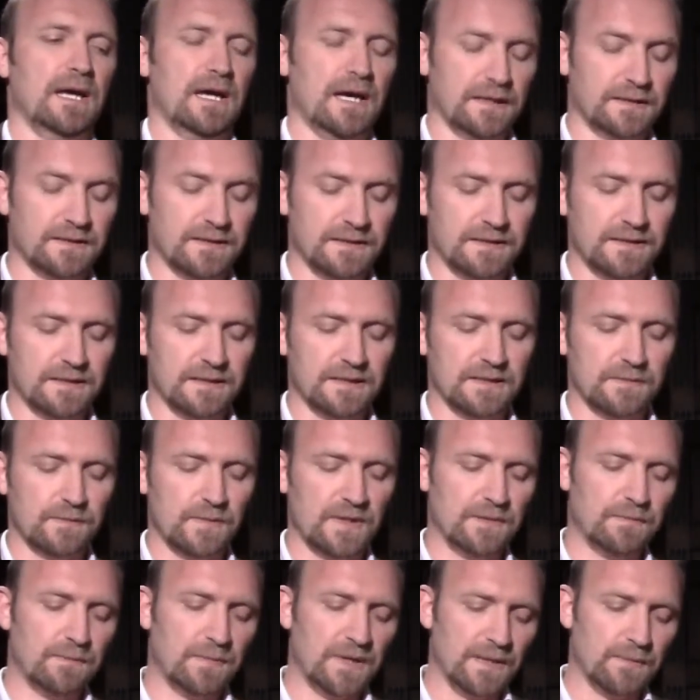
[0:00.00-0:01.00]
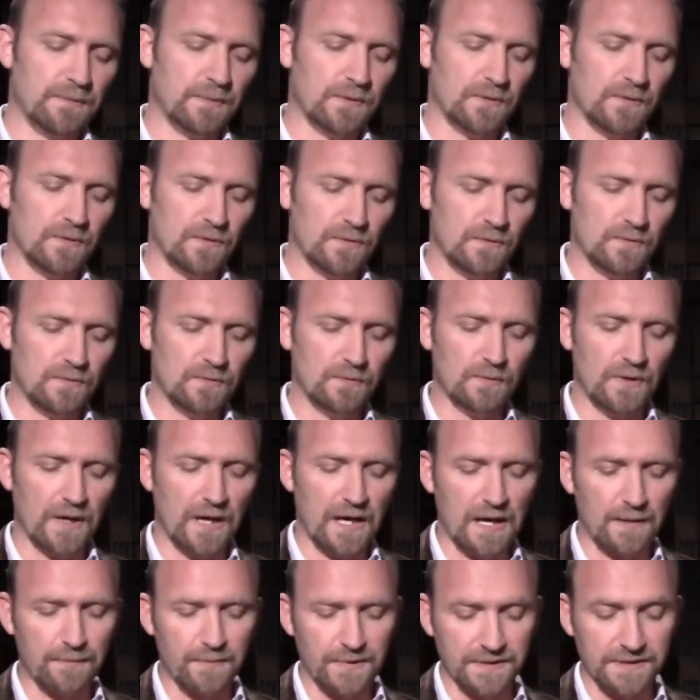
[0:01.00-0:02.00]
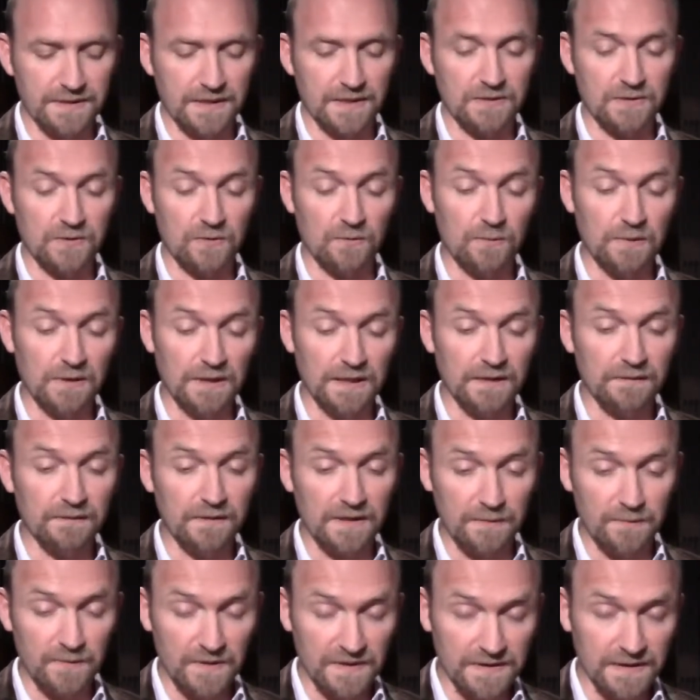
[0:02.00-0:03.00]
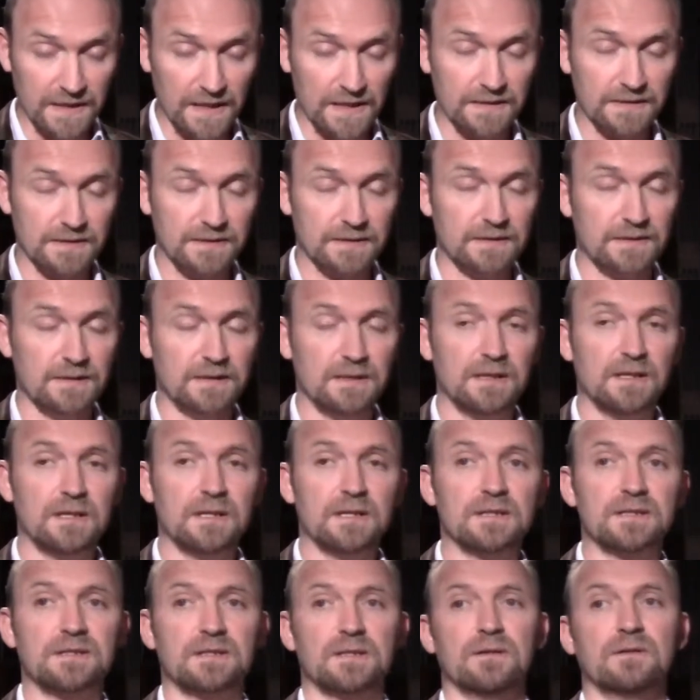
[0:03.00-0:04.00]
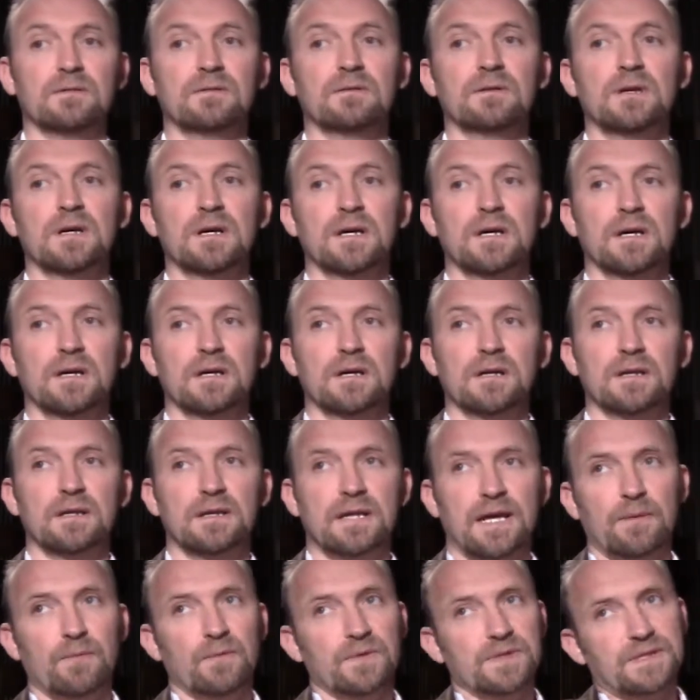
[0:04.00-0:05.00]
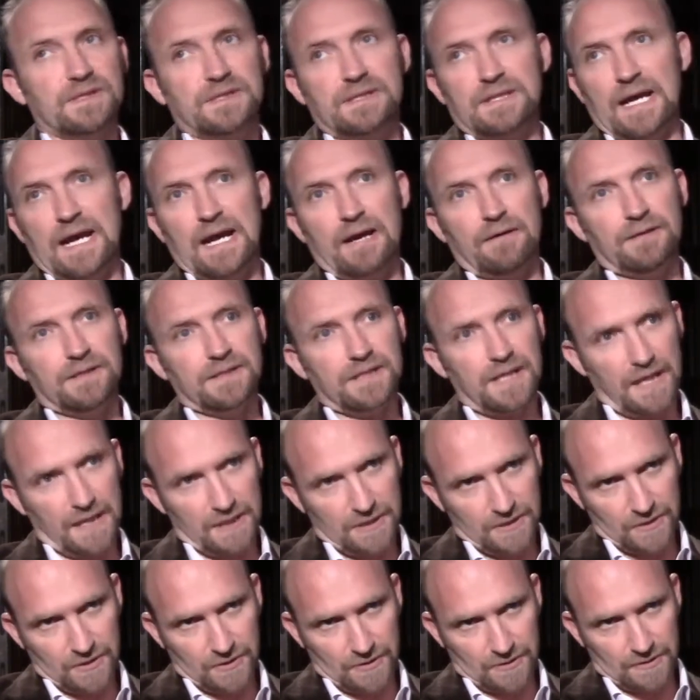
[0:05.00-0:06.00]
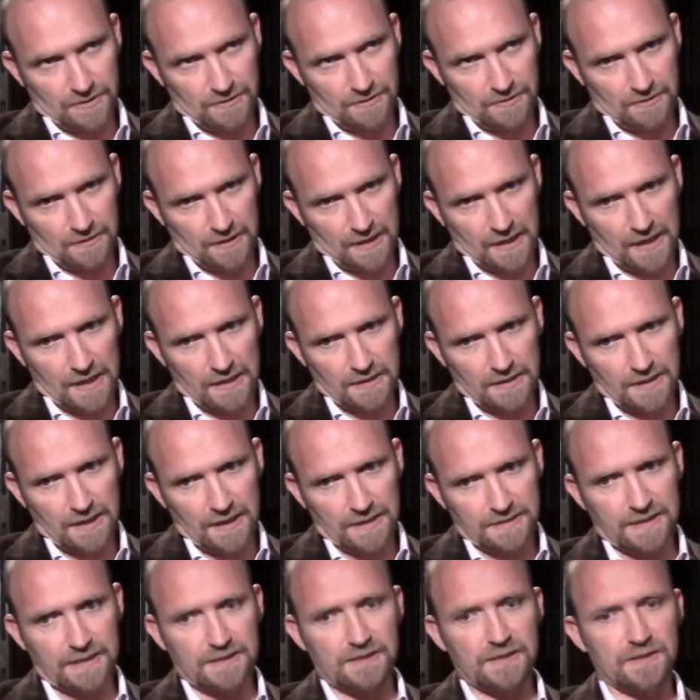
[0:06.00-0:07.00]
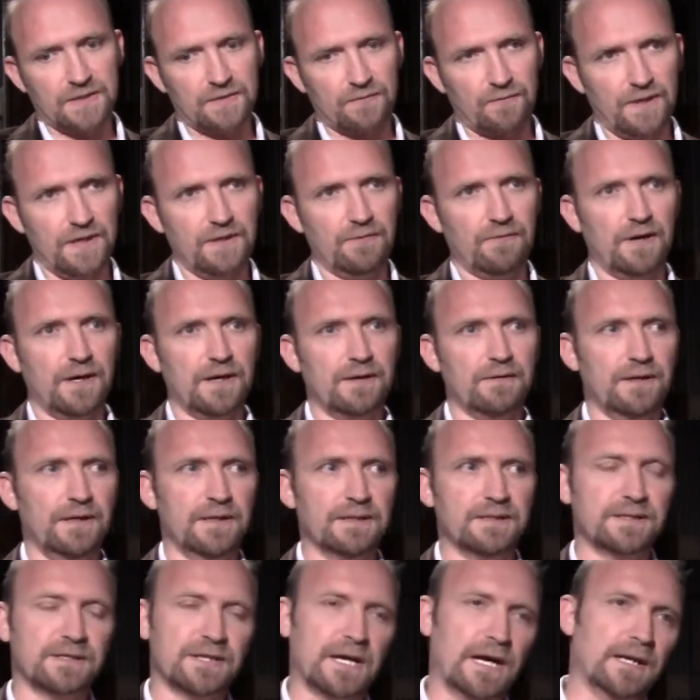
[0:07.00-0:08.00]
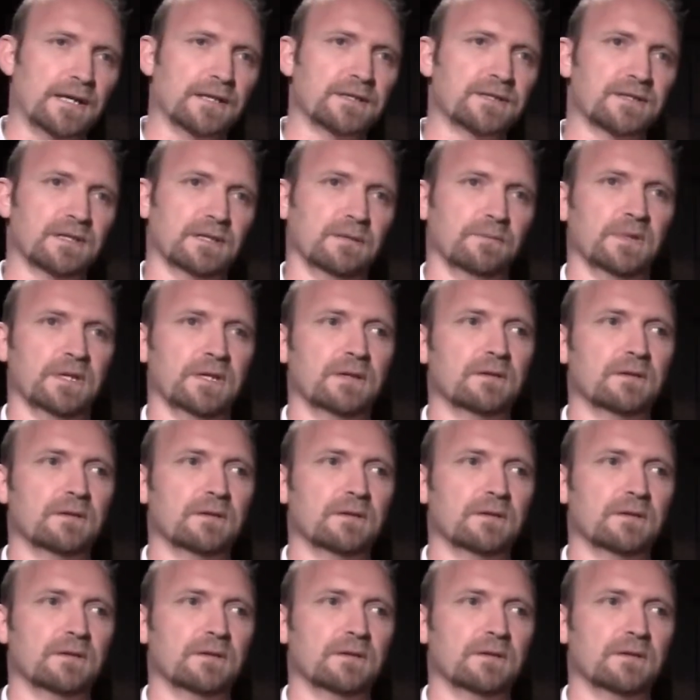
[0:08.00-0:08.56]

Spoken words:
exorcism, and people who are possessed or believe they're possessed. So that was our intention. And yes, as a screenwriter, it's challenging